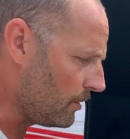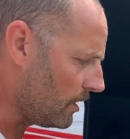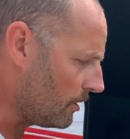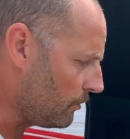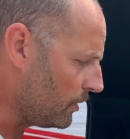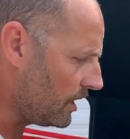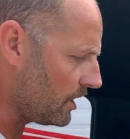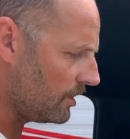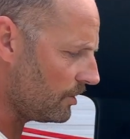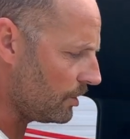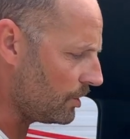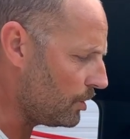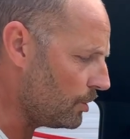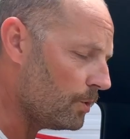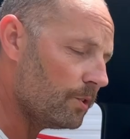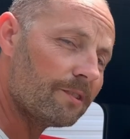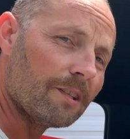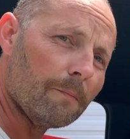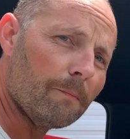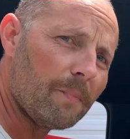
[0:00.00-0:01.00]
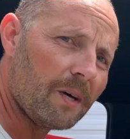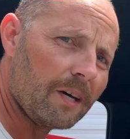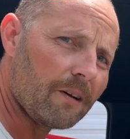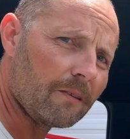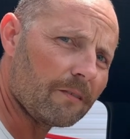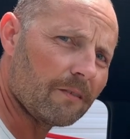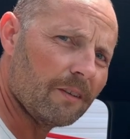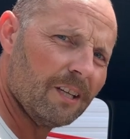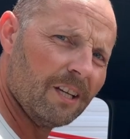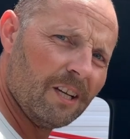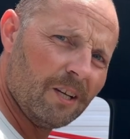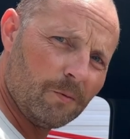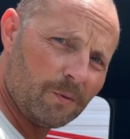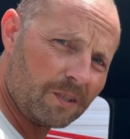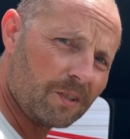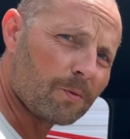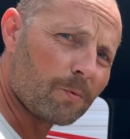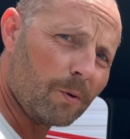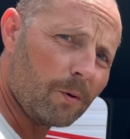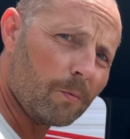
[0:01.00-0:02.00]
um, we can just use the belt,
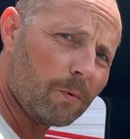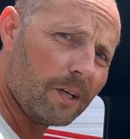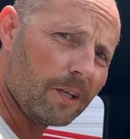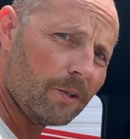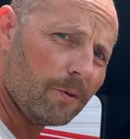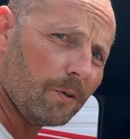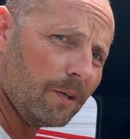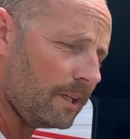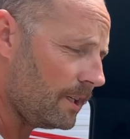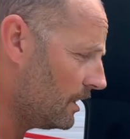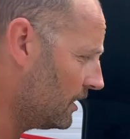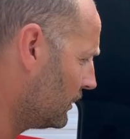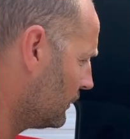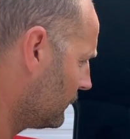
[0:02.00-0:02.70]
which is what we're doing.